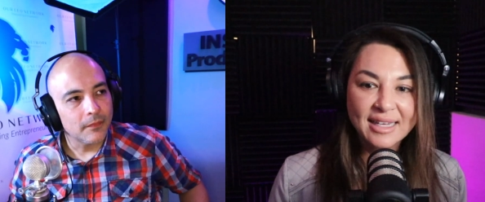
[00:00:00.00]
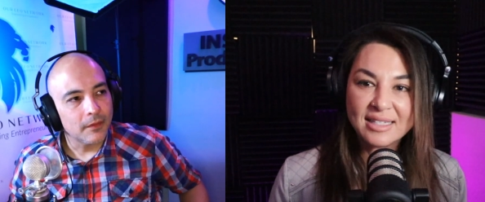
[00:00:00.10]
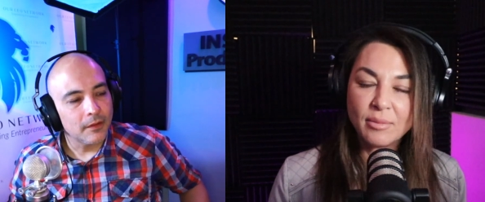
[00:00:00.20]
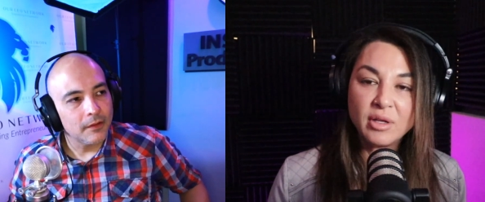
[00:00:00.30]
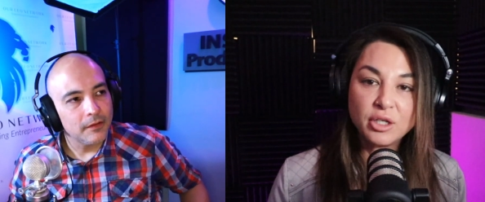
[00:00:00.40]

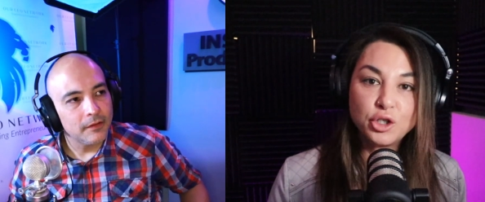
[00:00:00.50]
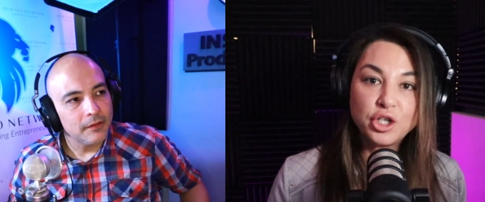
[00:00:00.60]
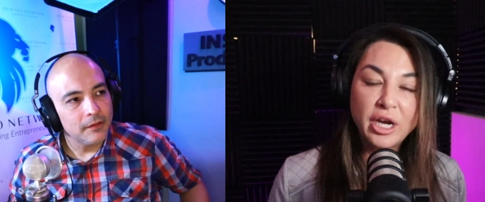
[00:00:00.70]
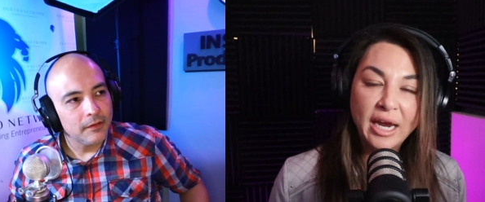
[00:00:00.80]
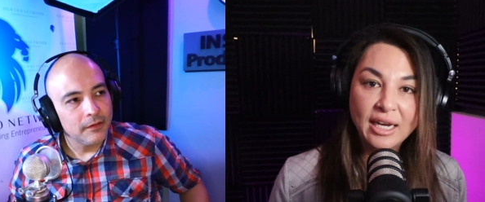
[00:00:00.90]
Speaker 1: something to
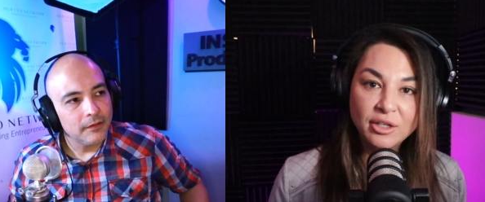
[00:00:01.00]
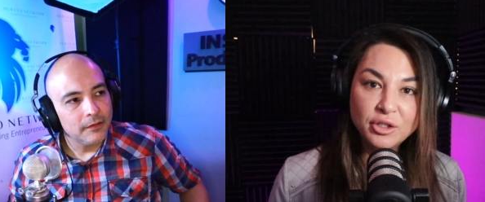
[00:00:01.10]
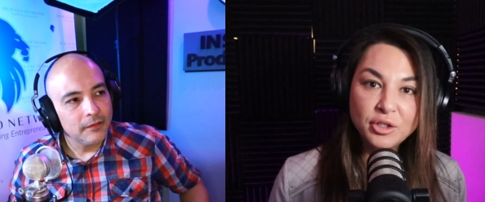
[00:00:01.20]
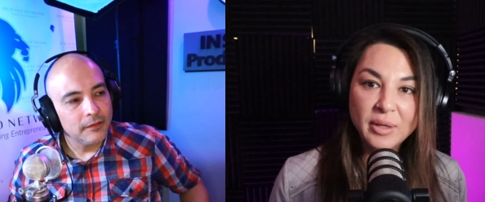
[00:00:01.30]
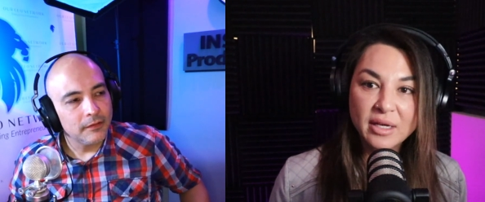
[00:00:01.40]

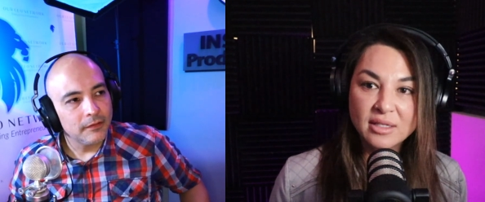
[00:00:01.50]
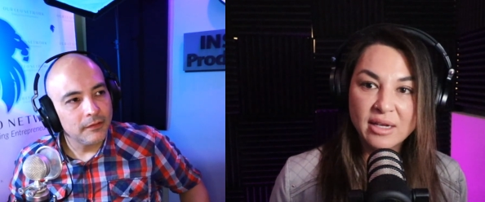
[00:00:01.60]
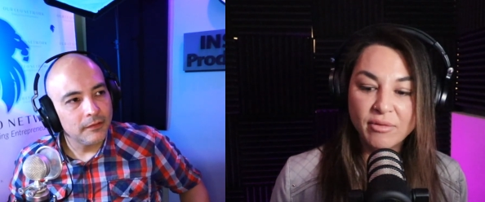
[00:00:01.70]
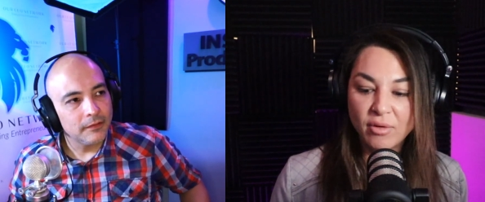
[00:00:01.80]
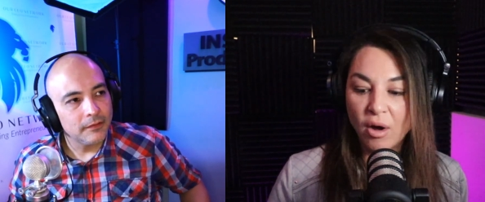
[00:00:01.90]
change because
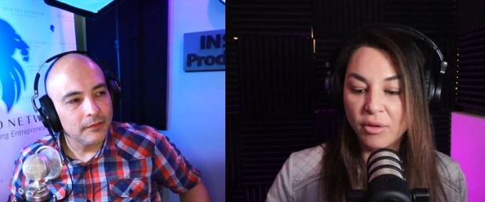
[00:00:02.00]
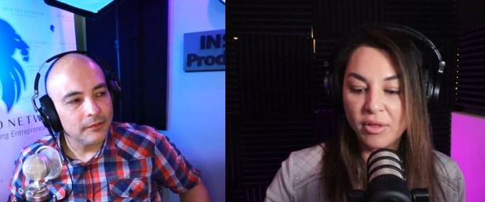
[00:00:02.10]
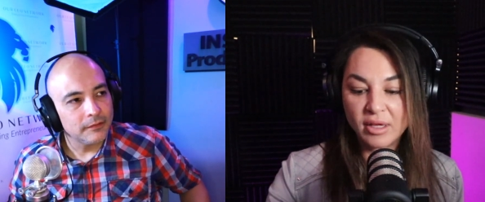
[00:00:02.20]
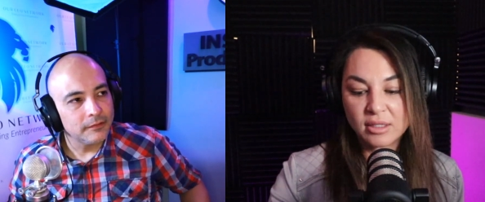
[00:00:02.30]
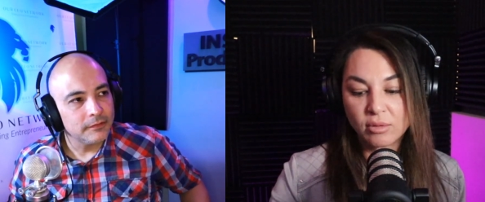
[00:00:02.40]
all the
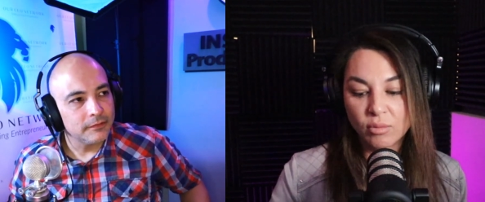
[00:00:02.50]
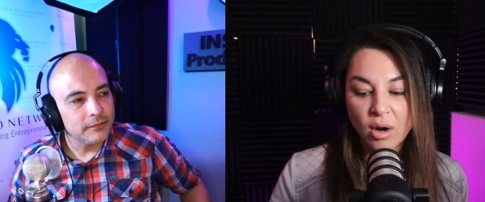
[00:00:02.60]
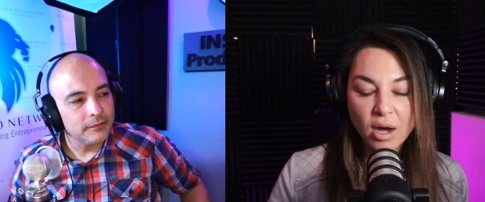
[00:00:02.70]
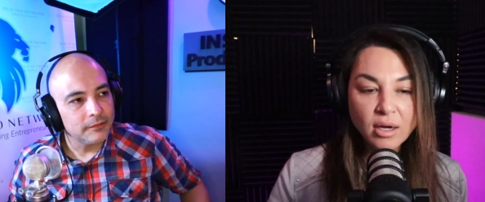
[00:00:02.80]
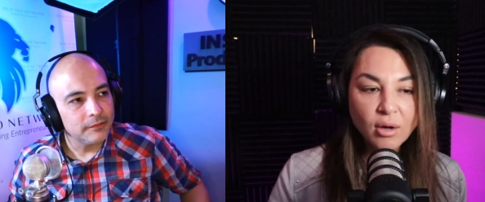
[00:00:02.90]
things that are
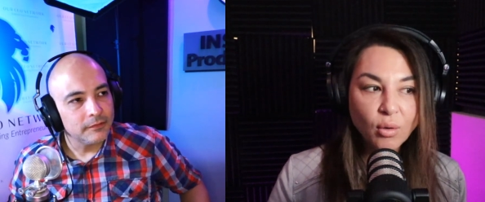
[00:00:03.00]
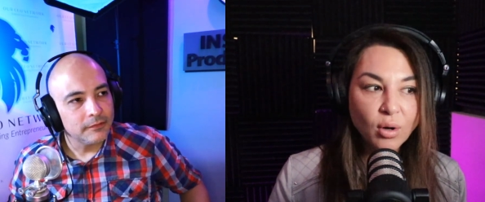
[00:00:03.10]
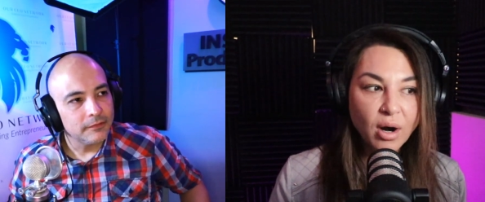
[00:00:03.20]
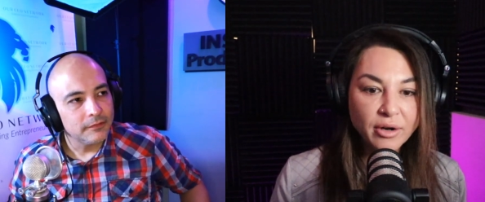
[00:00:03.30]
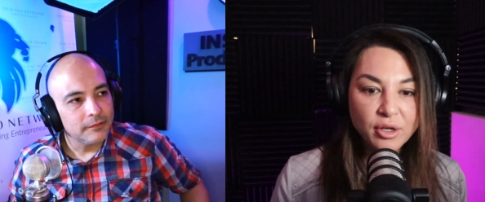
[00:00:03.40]
wrong,
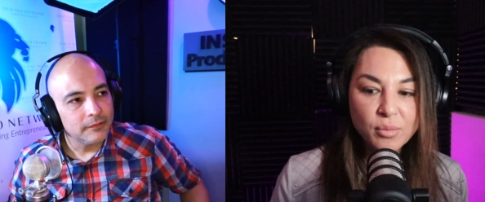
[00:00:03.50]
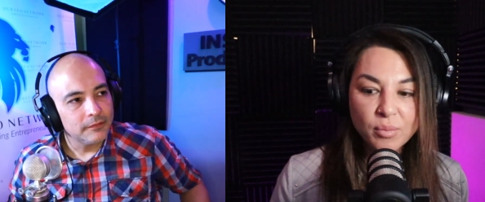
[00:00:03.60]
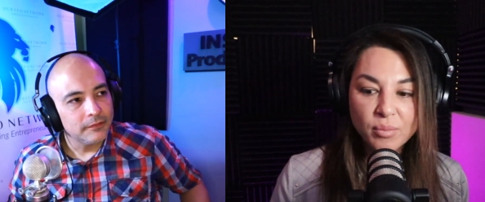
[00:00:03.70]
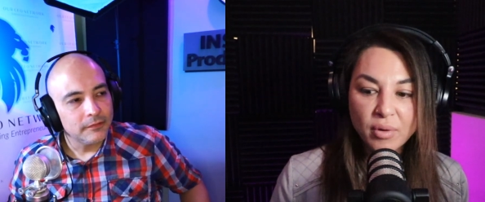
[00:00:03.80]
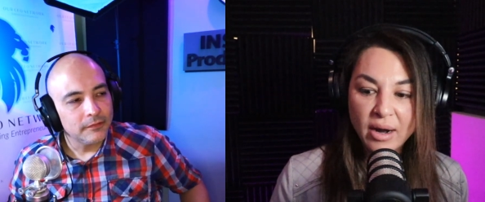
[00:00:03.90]
or are you
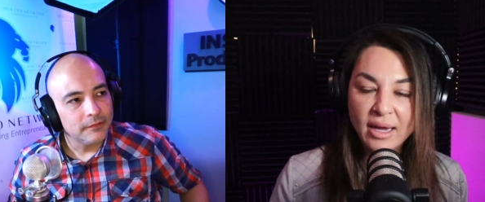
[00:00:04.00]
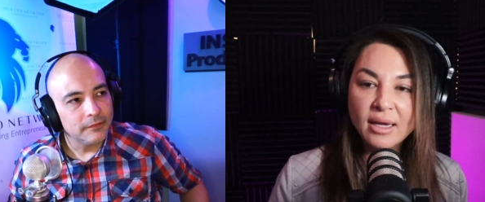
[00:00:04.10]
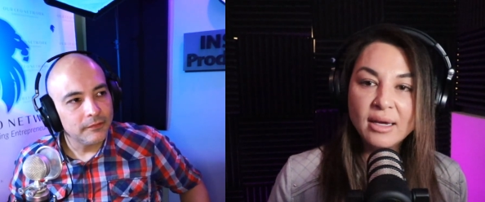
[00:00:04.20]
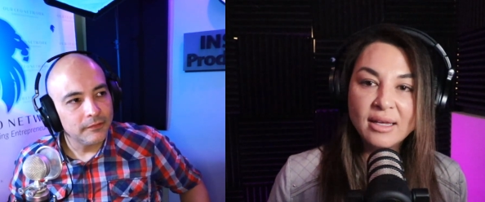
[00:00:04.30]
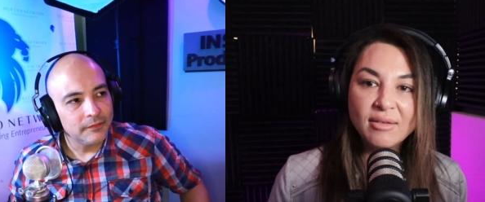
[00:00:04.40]

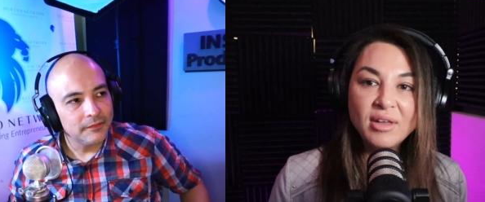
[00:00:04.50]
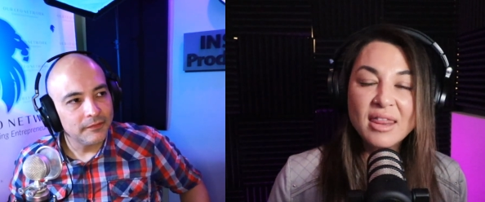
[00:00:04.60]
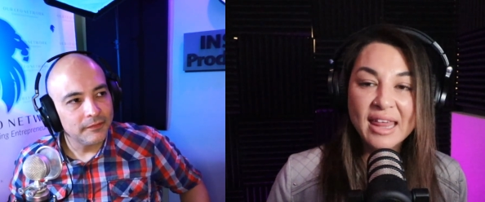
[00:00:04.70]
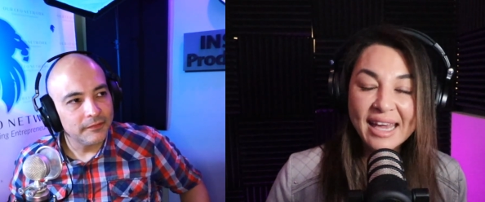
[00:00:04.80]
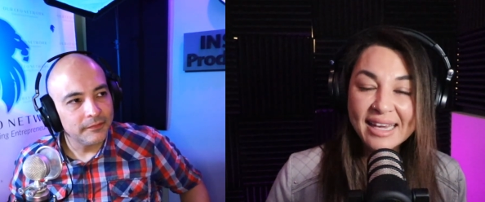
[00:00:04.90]
praying, giving
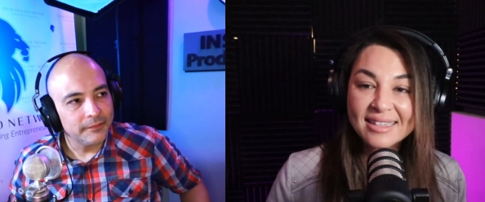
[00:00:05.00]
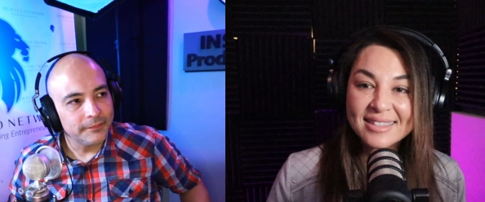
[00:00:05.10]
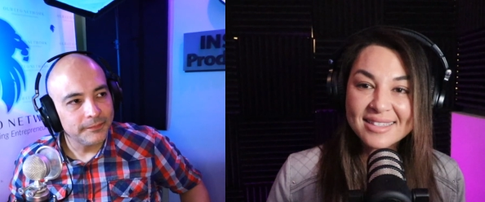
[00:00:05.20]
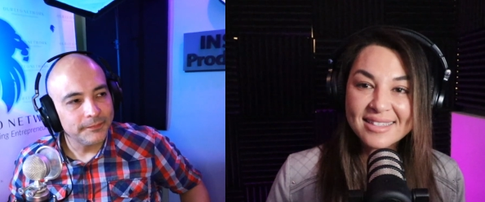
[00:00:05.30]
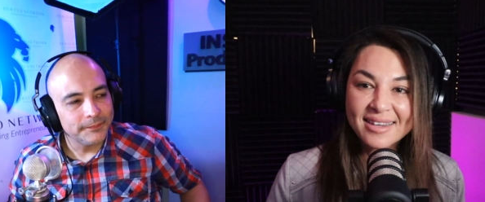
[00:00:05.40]

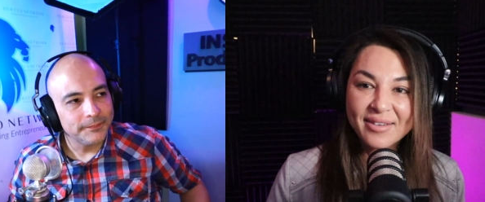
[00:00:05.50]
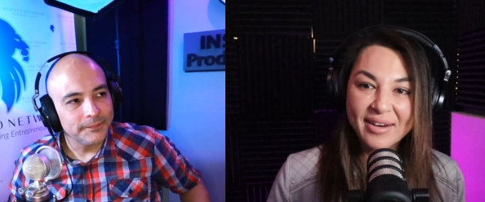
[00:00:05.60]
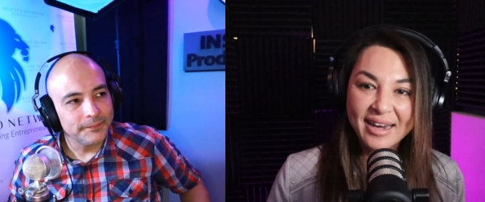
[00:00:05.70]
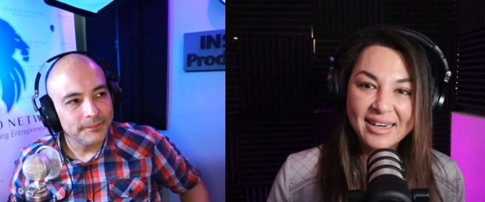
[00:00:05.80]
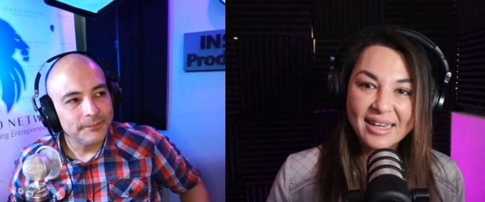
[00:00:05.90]
thanks,
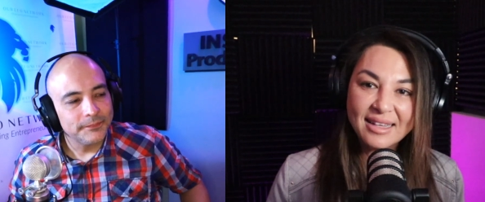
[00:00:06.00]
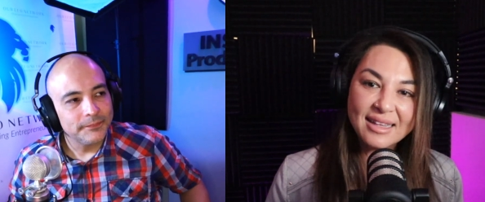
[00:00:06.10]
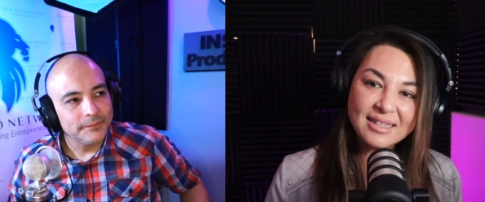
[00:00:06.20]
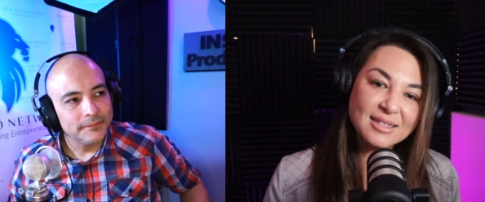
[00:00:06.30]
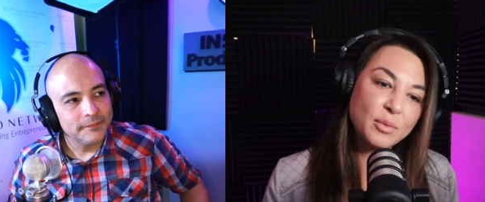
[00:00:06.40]
right? And I think
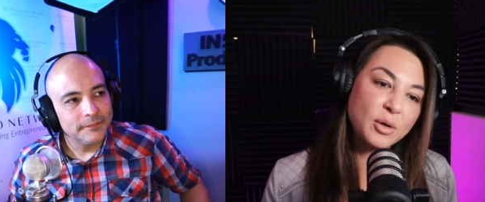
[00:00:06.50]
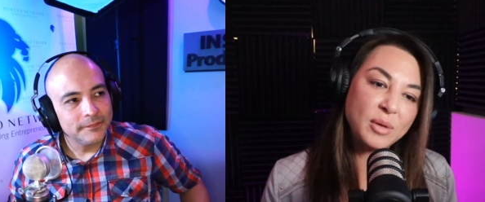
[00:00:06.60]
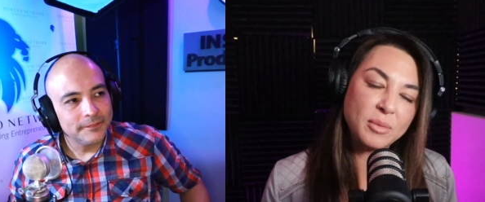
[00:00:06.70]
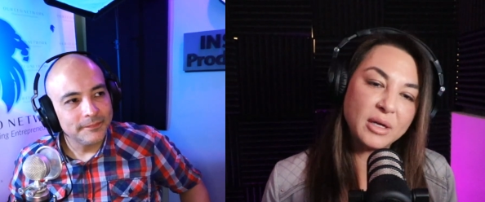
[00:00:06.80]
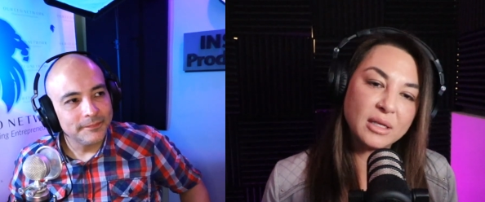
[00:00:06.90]
that's where
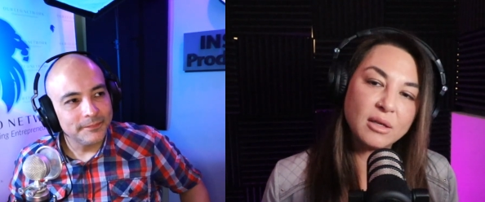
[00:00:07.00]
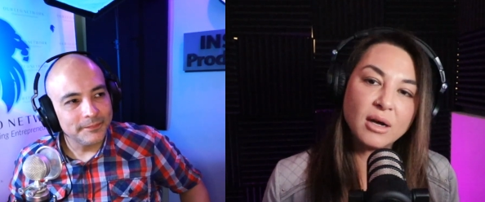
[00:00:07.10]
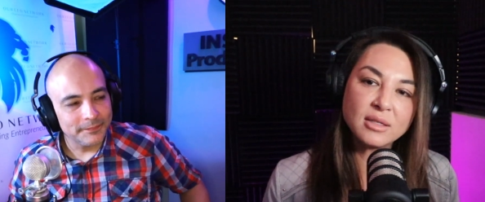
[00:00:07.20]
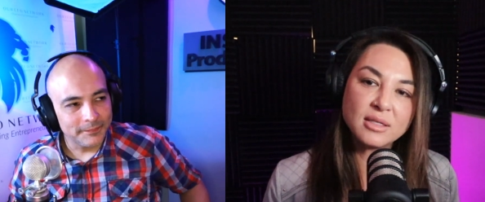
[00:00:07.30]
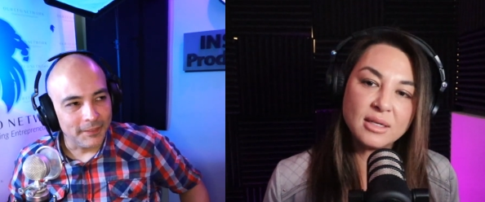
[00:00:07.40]
people get
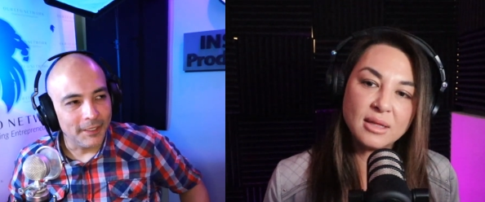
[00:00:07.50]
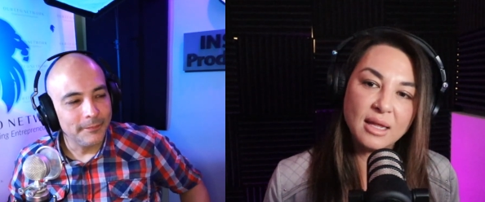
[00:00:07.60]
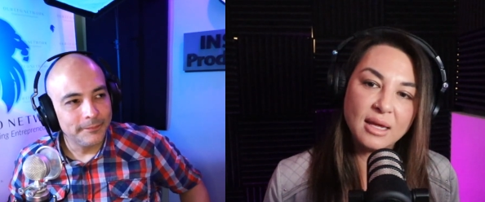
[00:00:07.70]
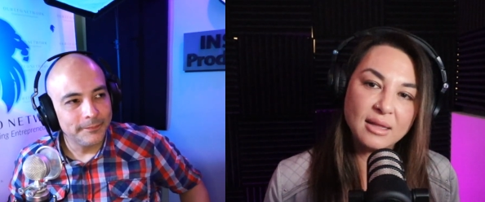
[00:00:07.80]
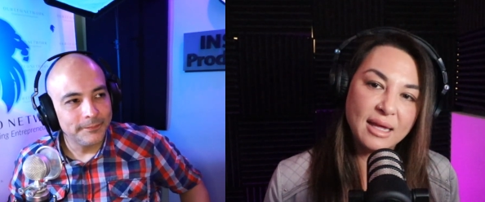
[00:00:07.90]
lost in
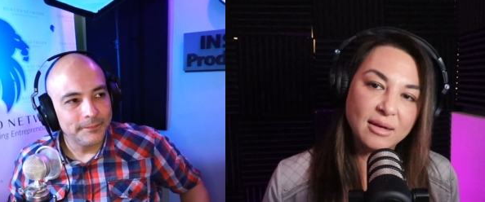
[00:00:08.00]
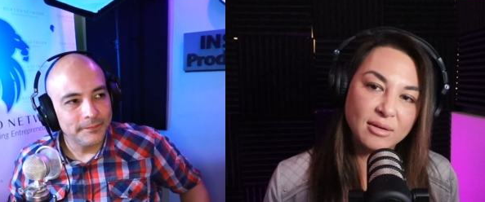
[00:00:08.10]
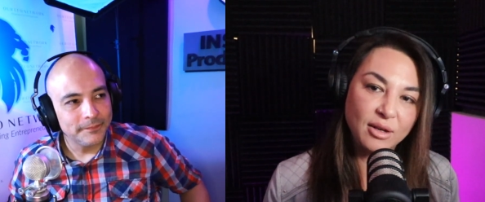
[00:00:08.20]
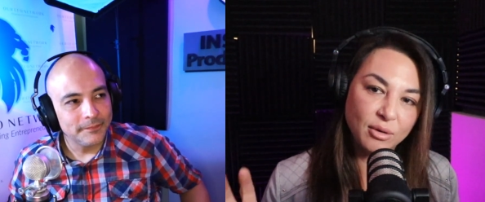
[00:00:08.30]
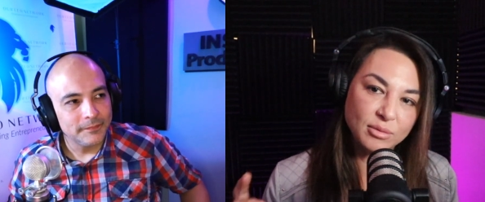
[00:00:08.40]
that,
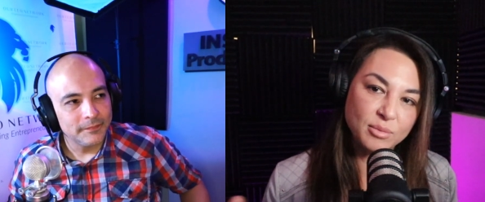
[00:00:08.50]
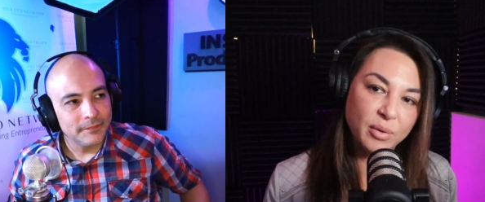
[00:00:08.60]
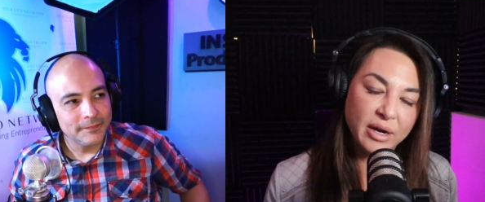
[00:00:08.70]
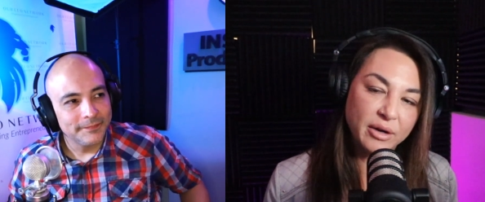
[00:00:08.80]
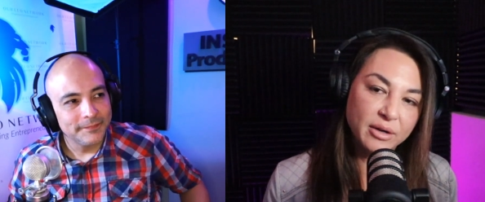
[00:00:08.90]
you know, prayer.